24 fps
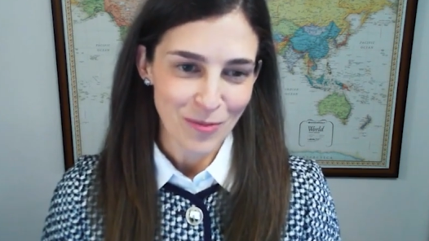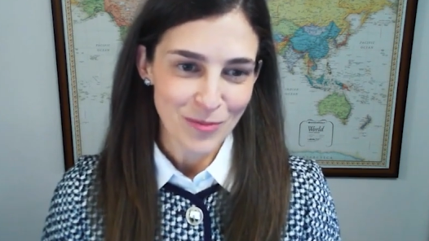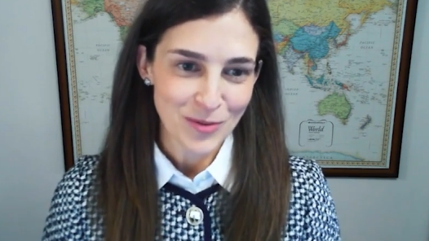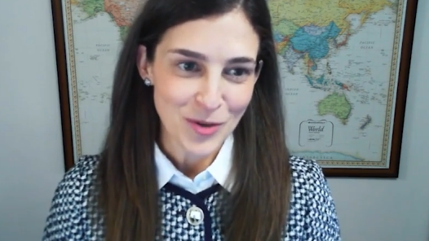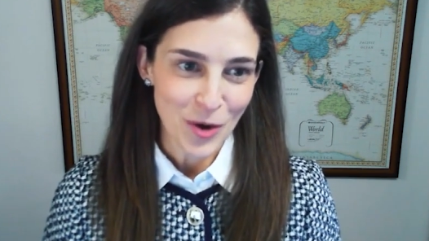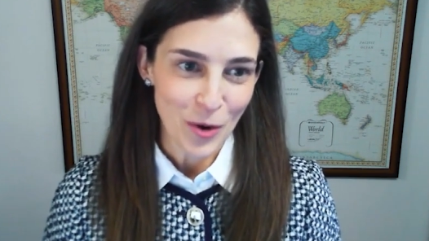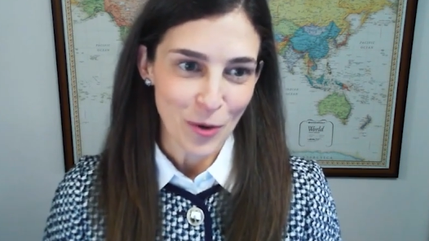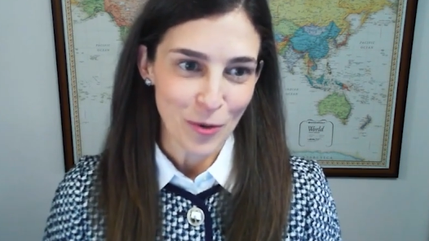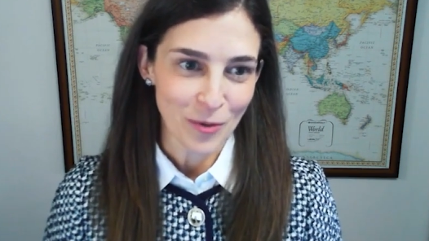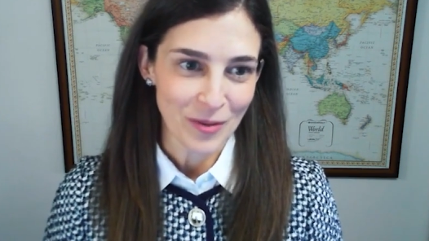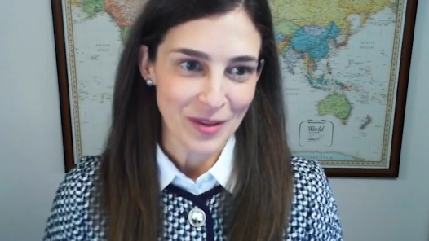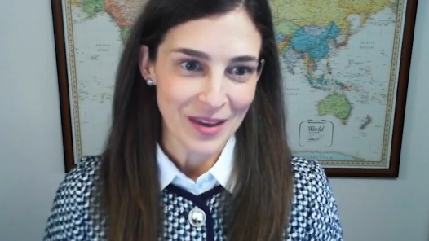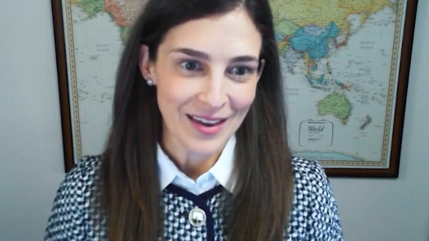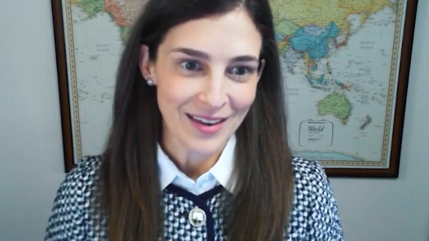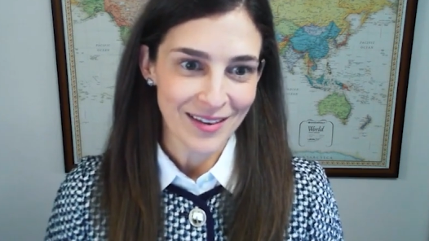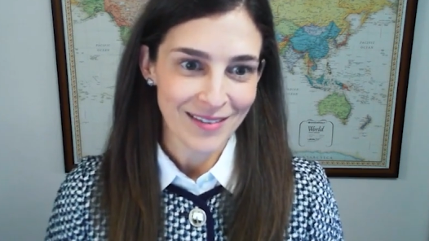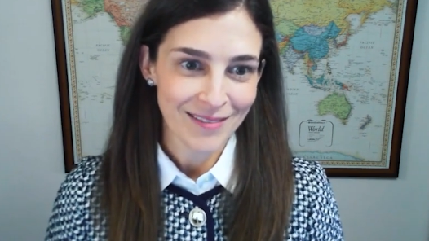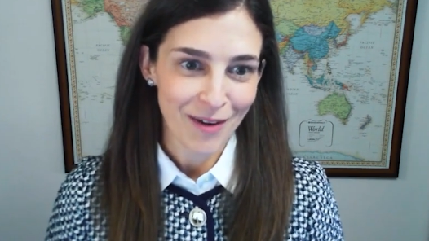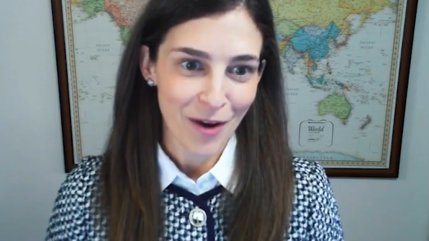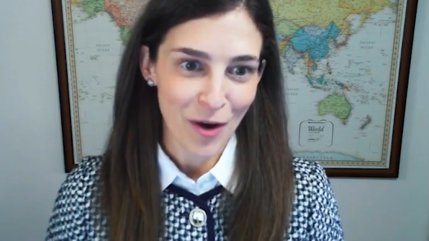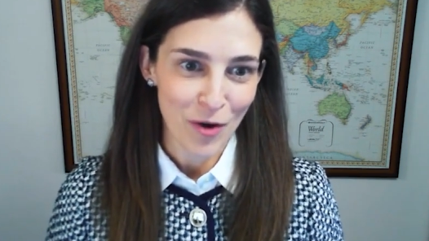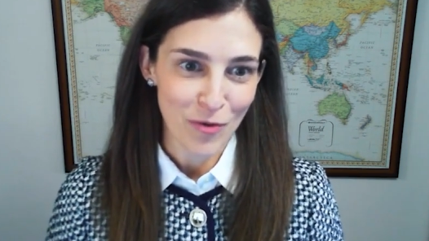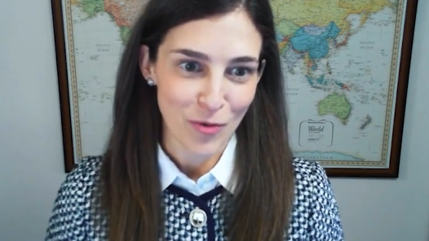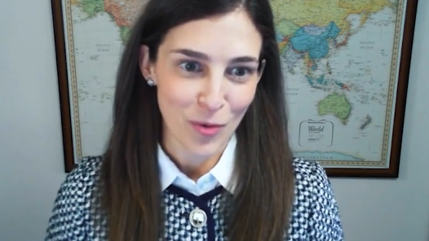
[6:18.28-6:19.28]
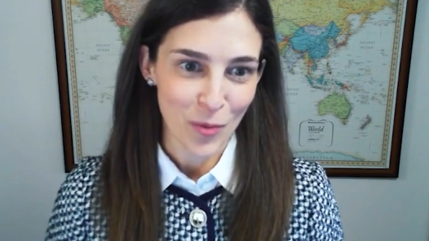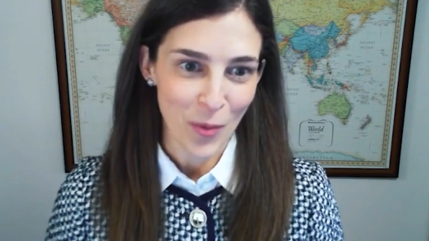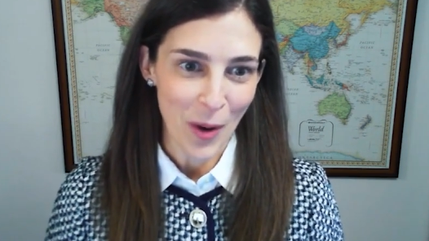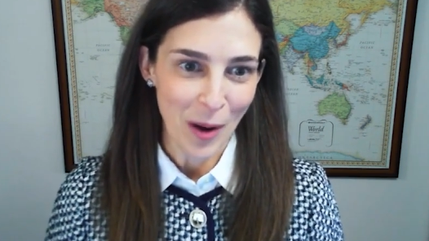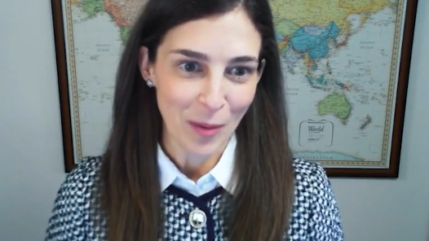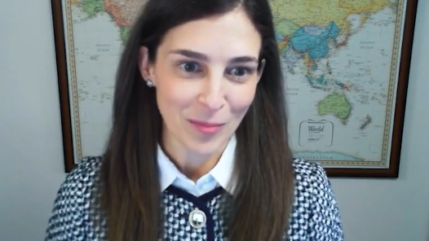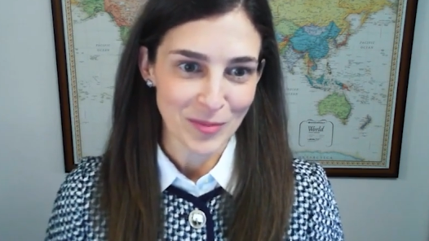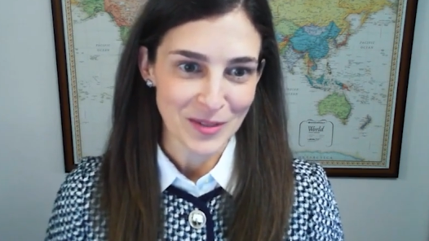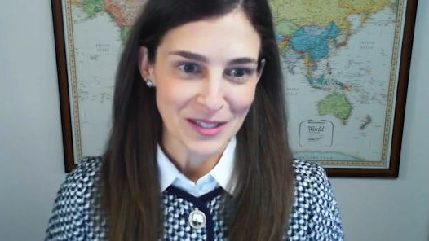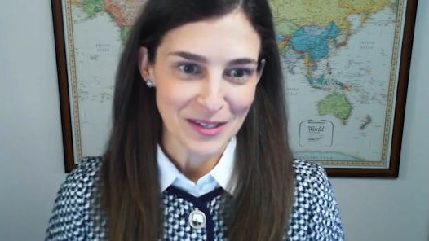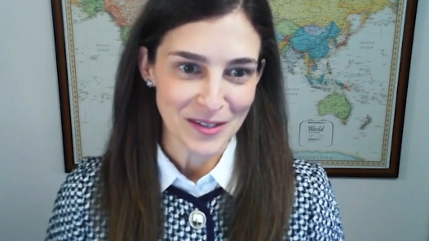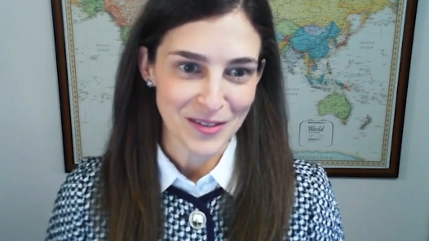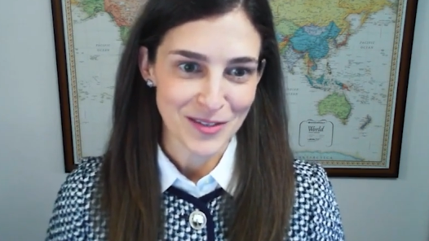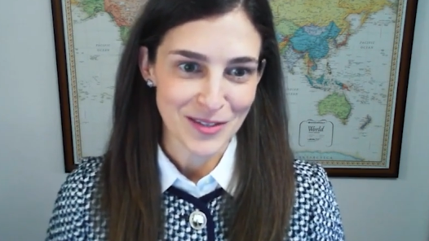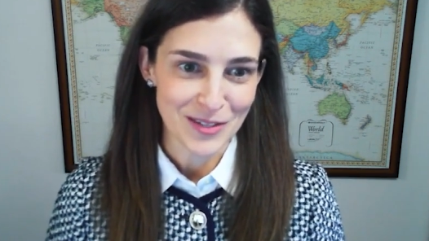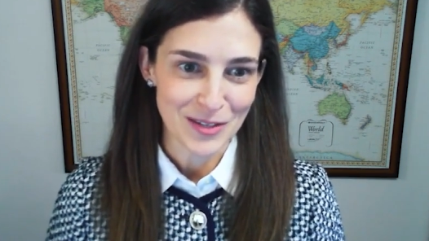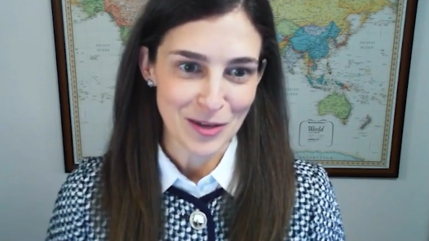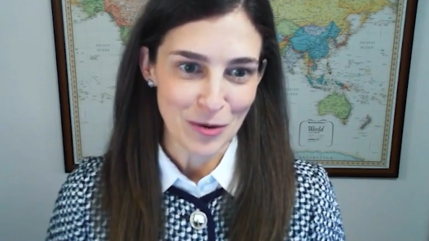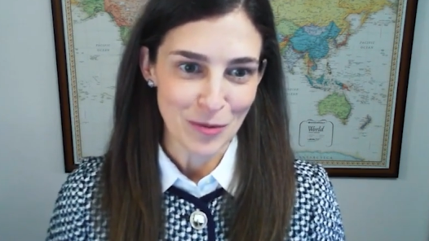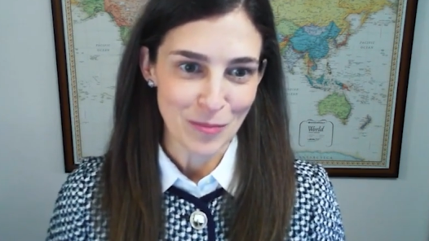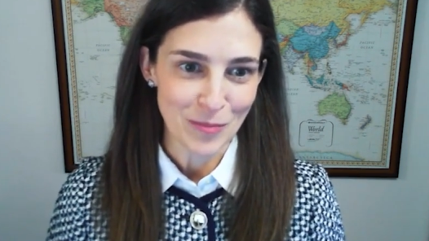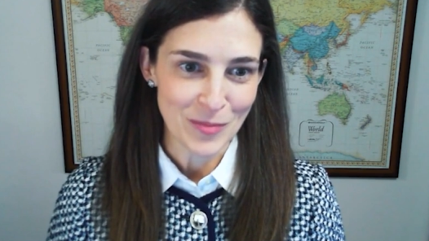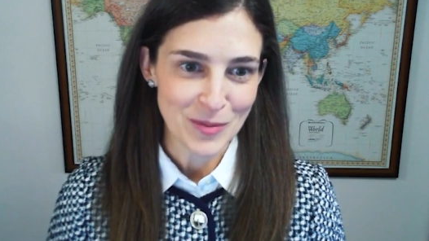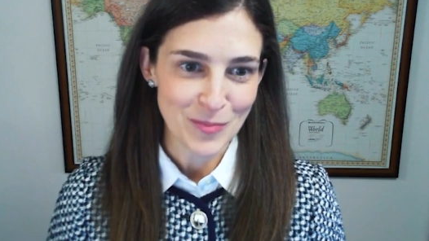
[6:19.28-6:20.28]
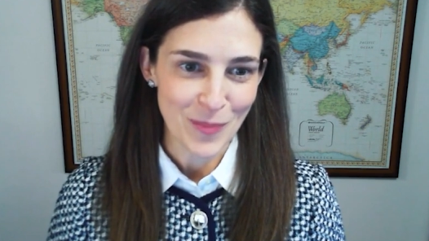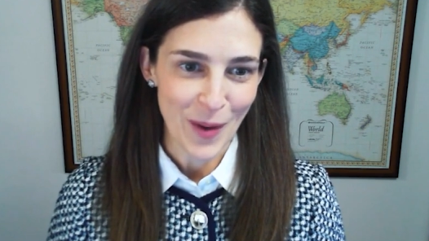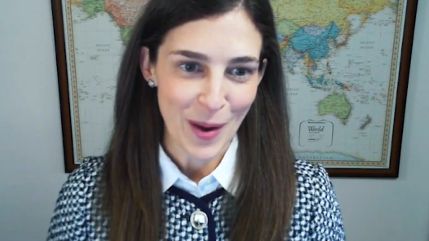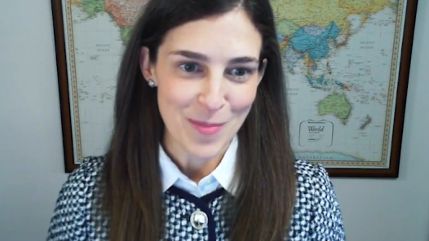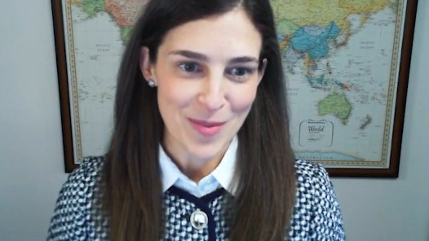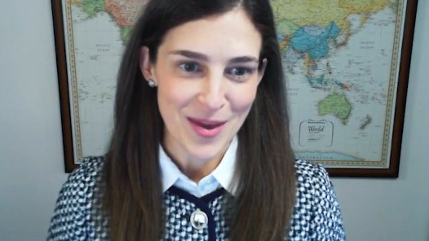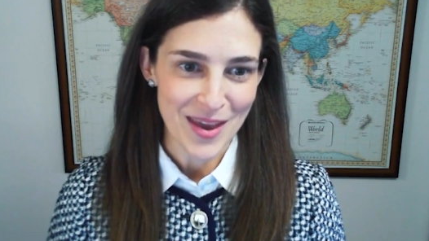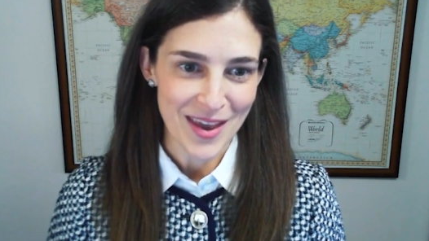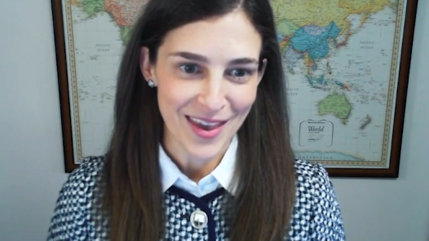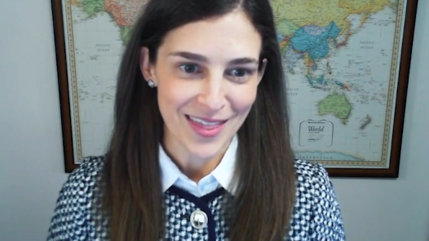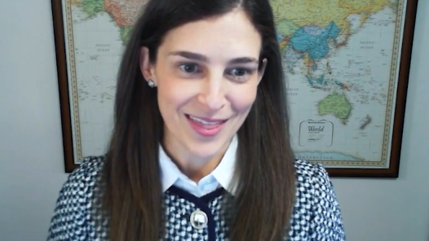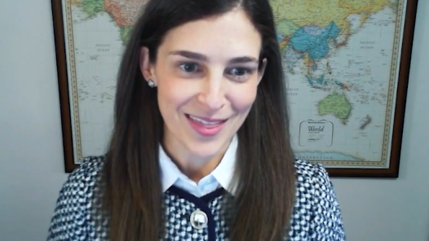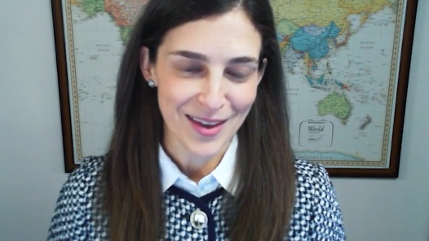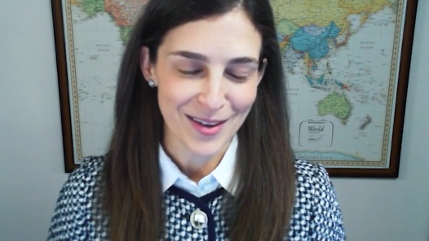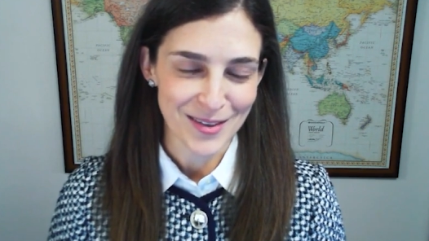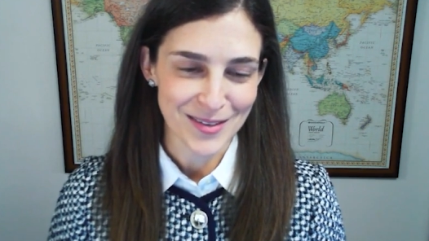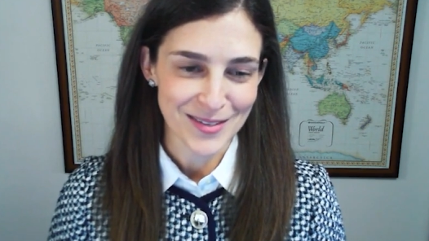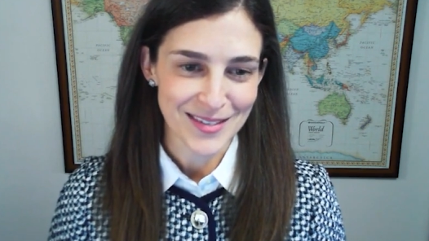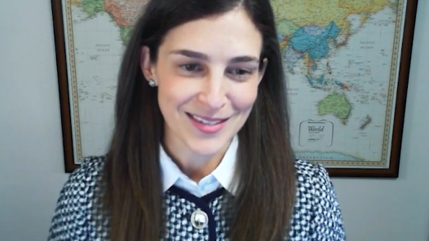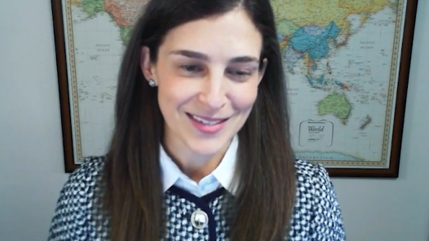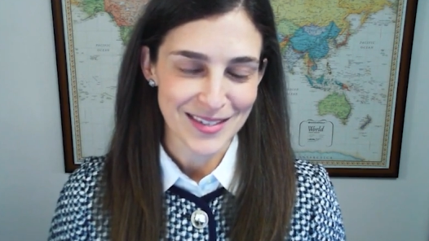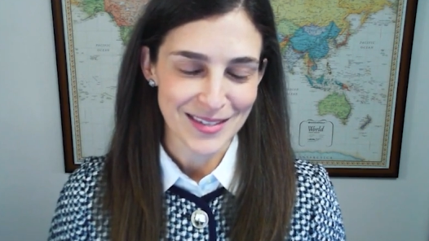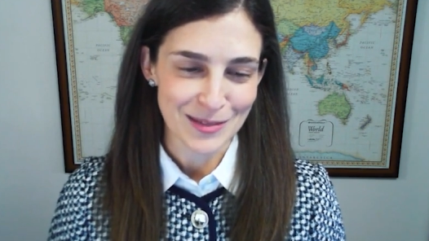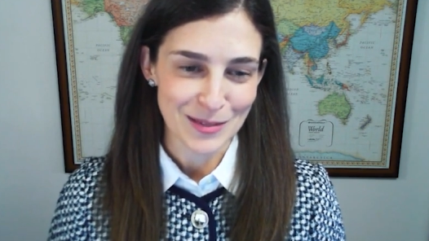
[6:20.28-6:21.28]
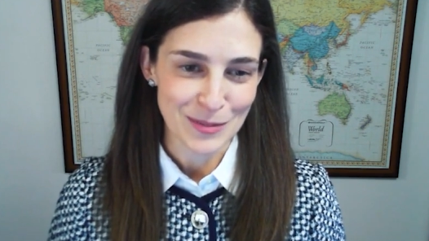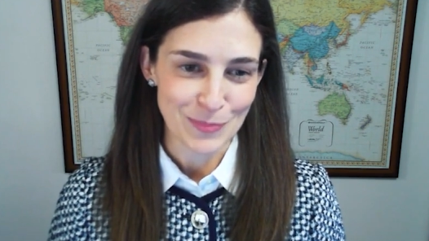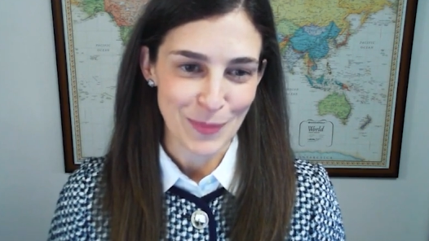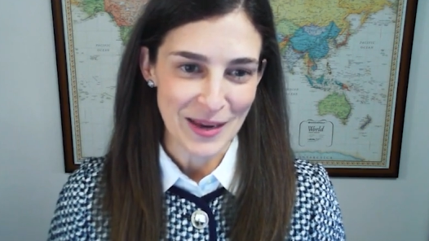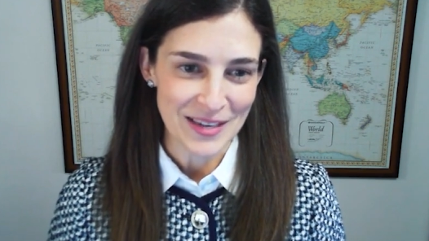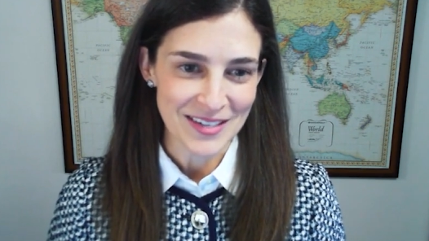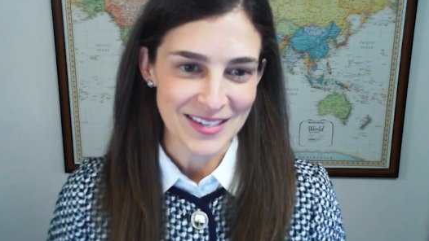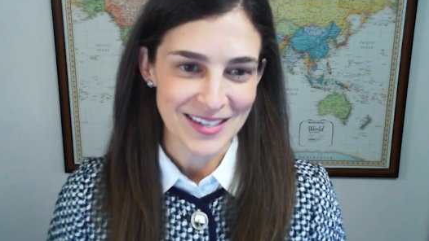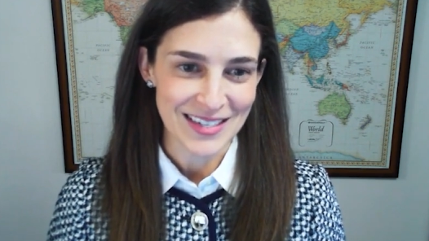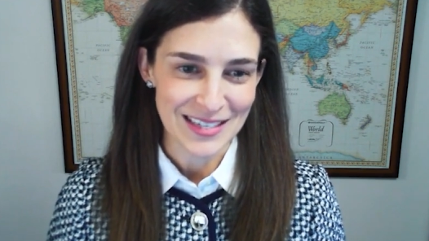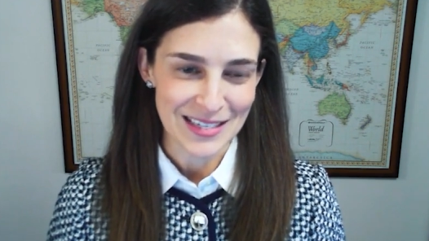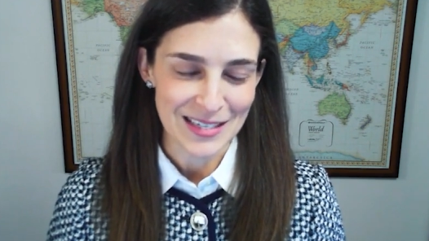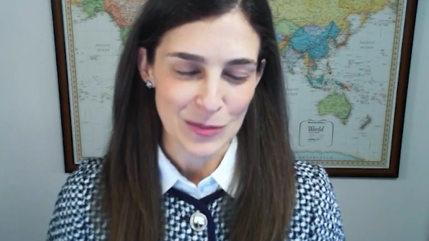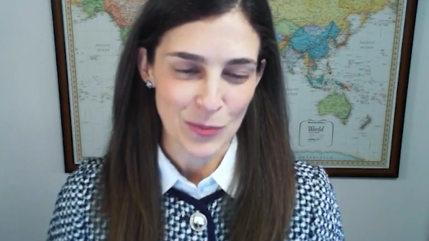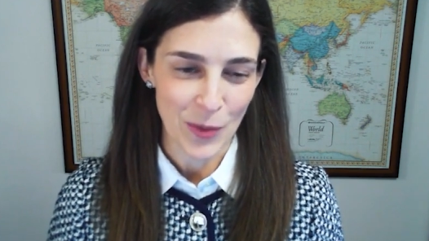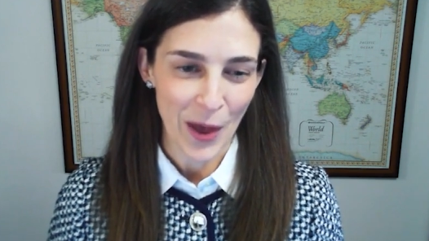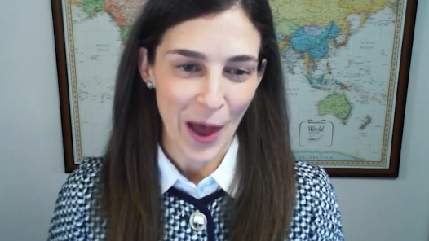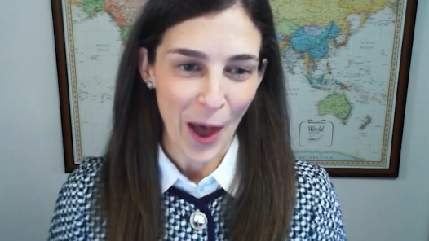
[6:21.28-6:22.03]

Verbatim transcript: totally overwhelmed and consumed by being in those spaces as